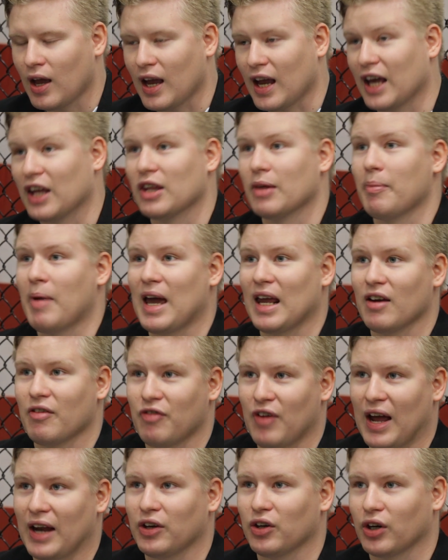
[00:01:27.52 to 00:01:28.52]
In the main
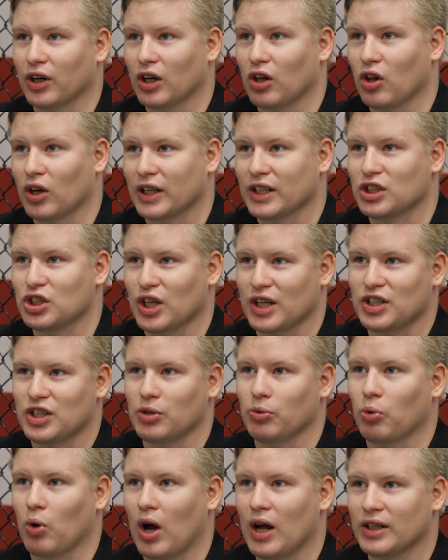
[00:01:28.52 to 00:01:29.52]
event, you're going to look at Jesse
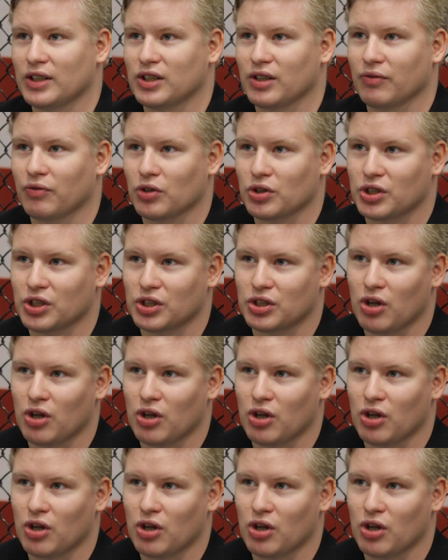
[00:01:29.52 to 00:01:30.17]
Ronson versus